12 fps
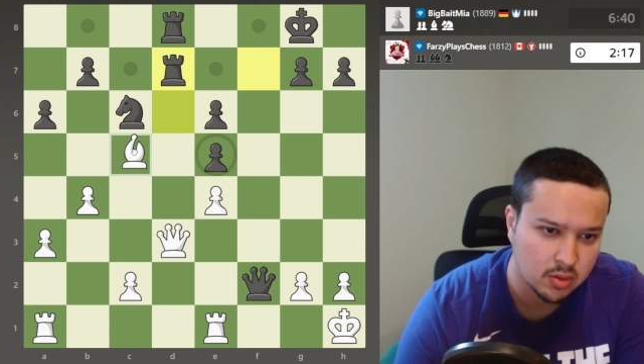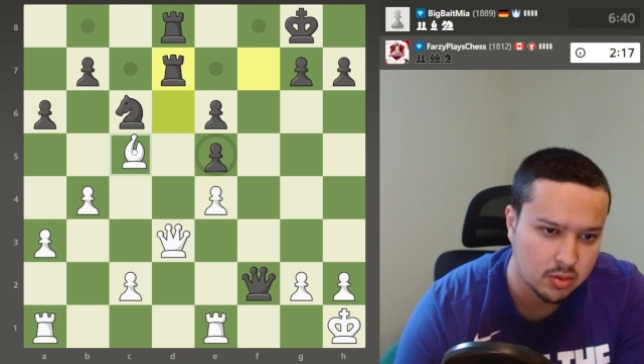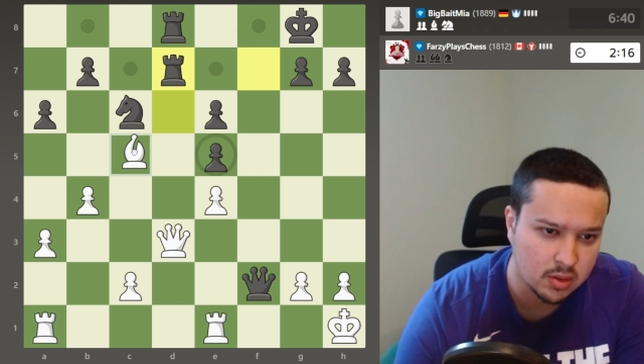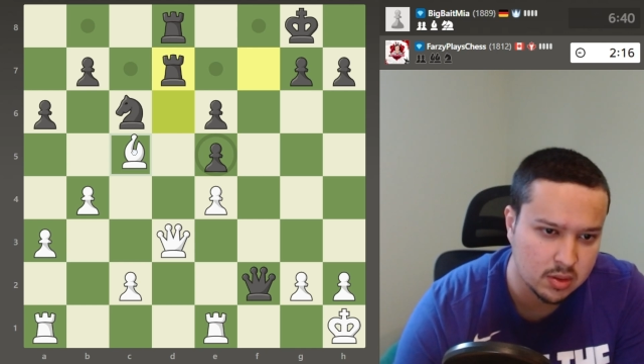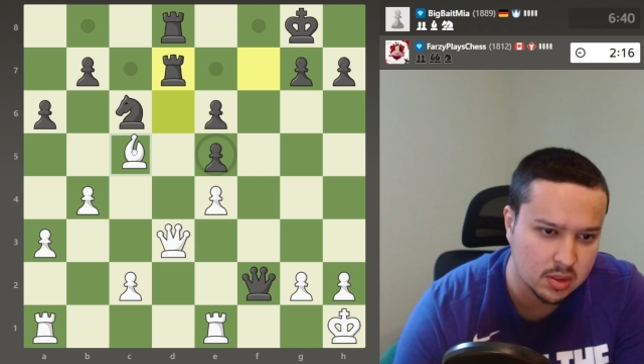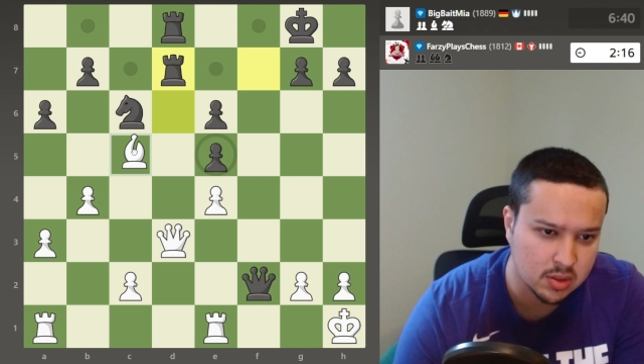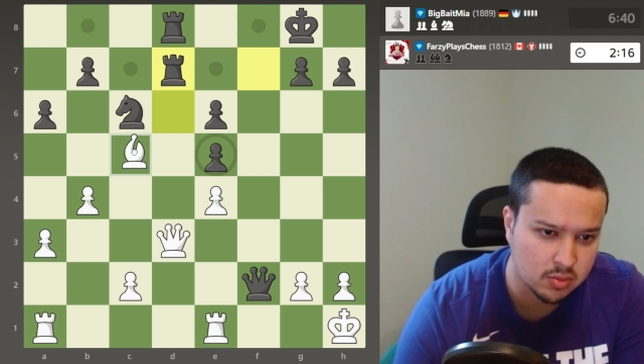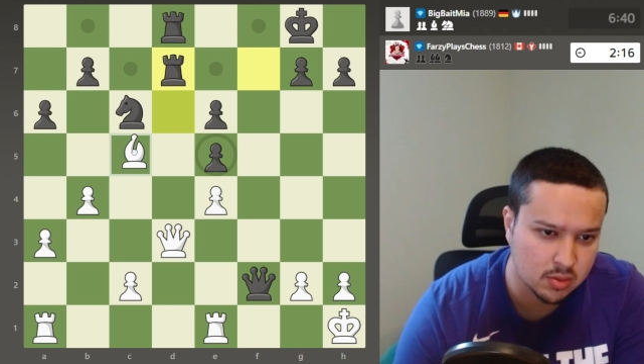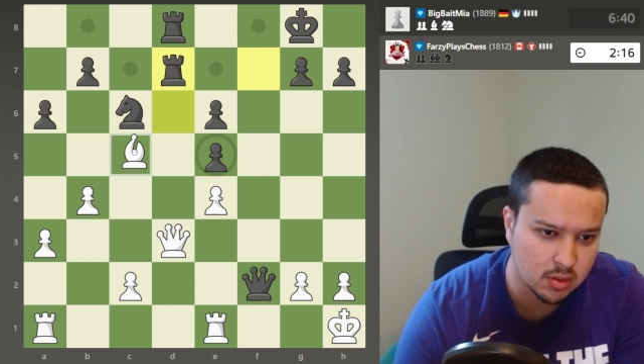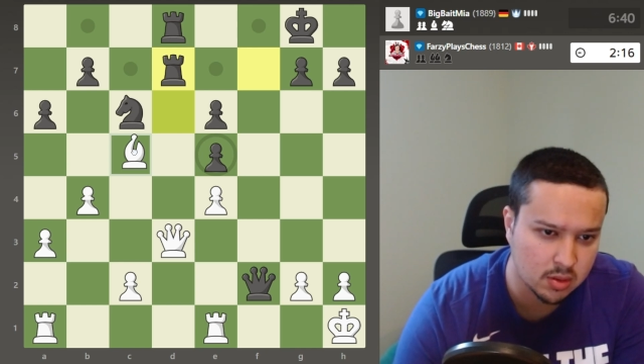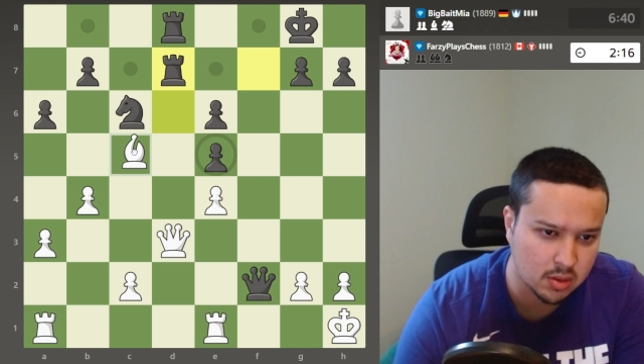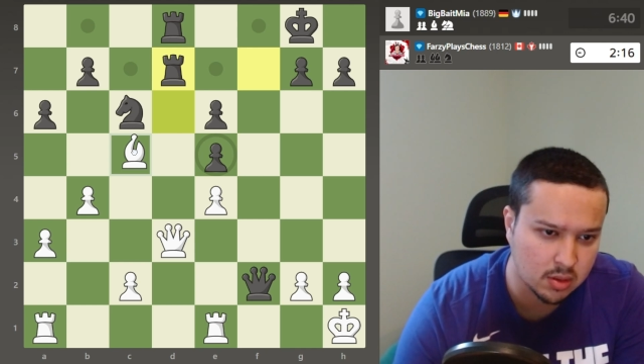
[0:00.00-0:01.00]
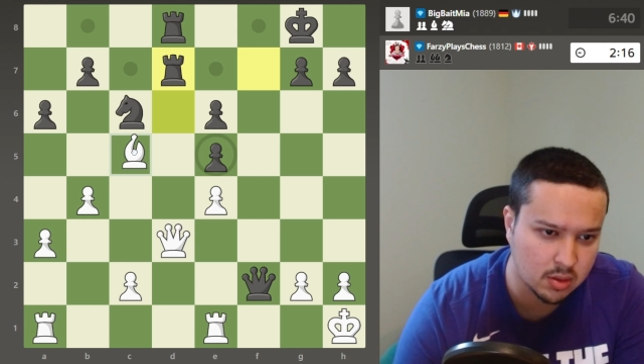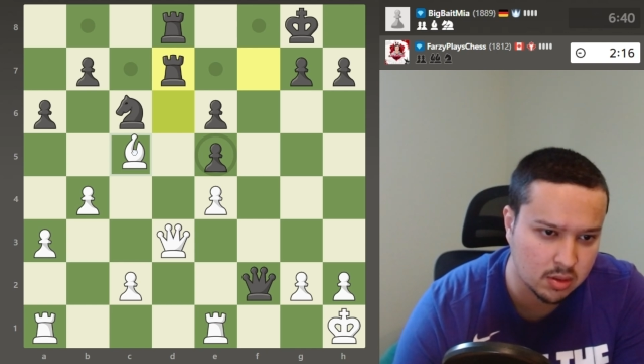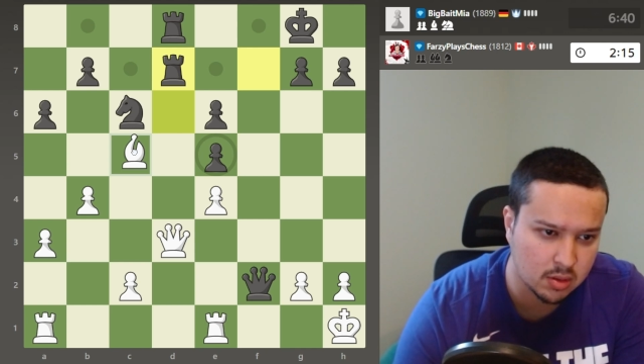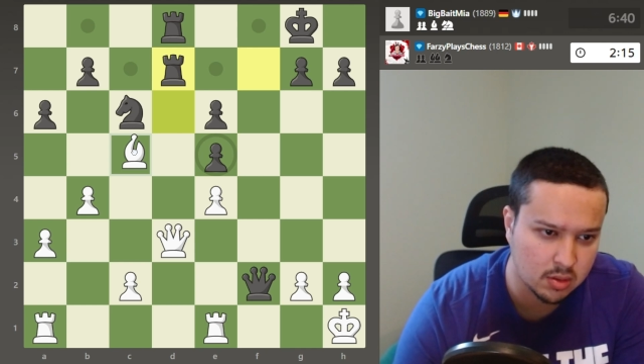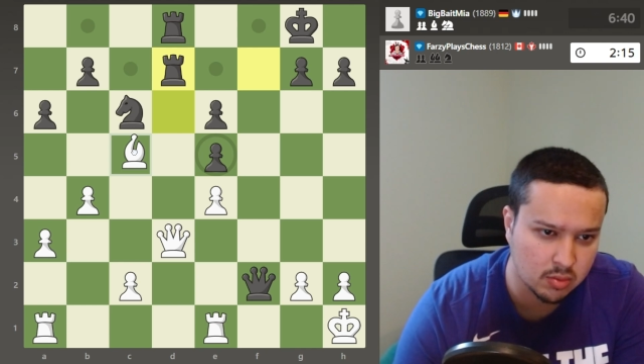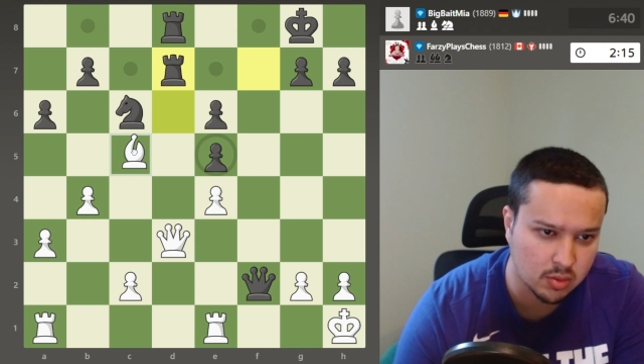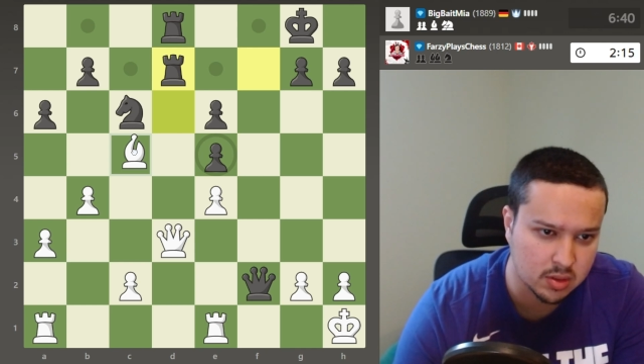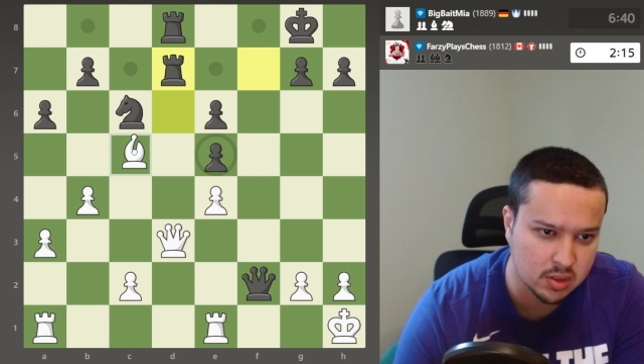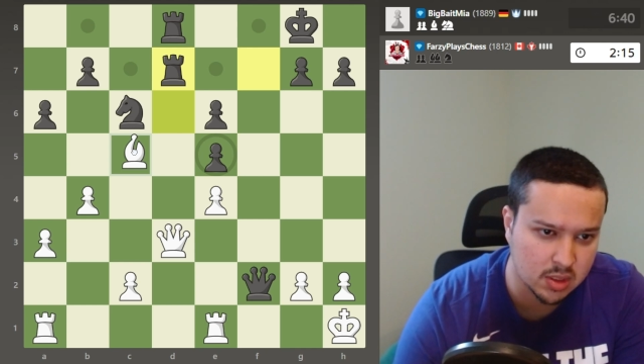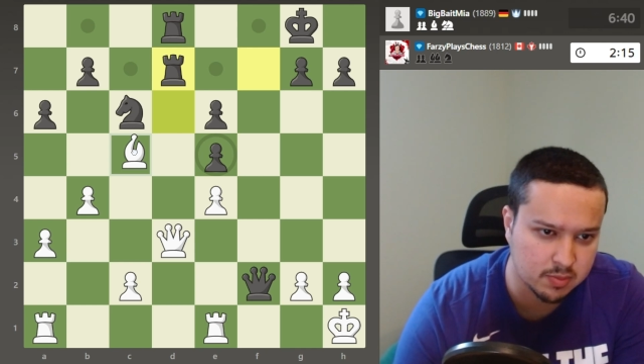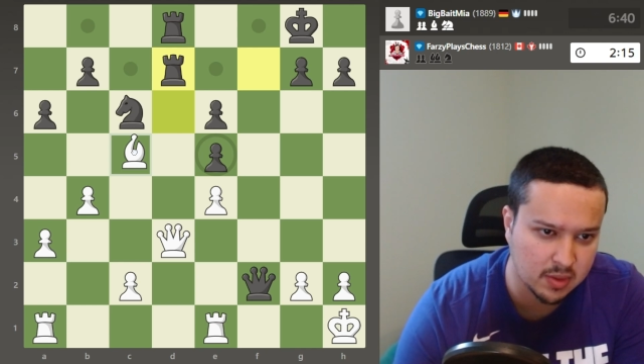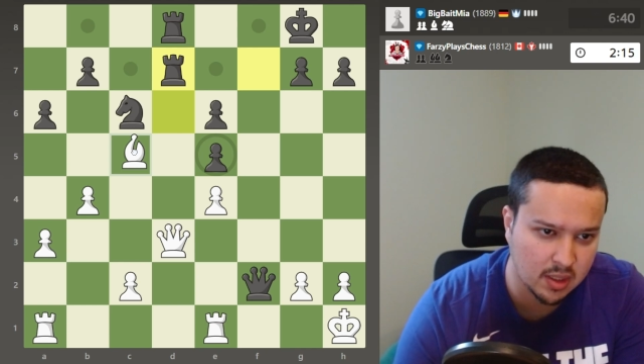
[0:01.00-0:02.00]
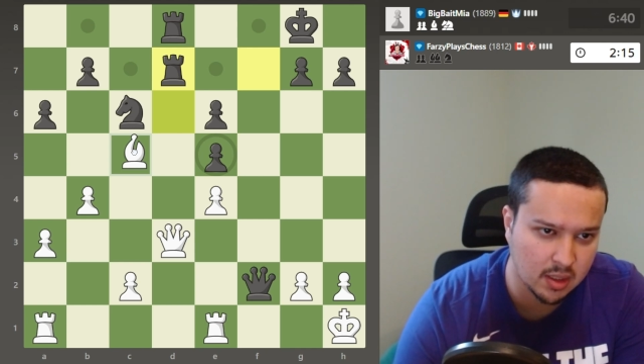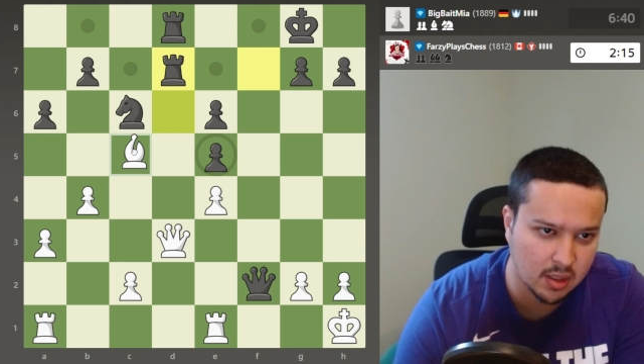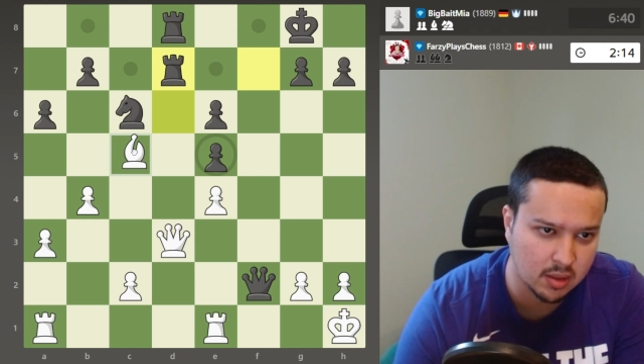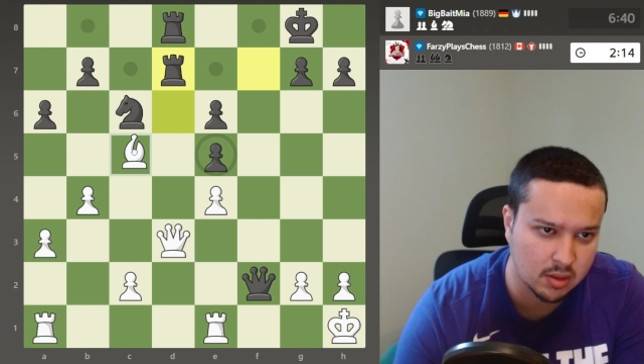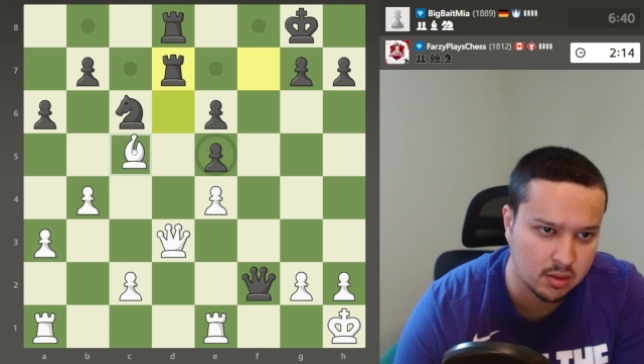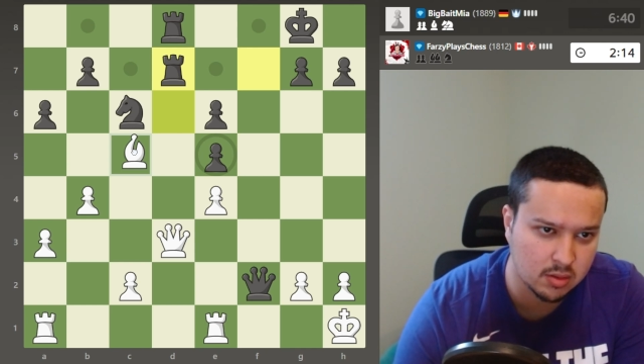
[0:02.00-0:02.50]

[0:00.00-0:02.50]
Queen takes rook. Rook takes back.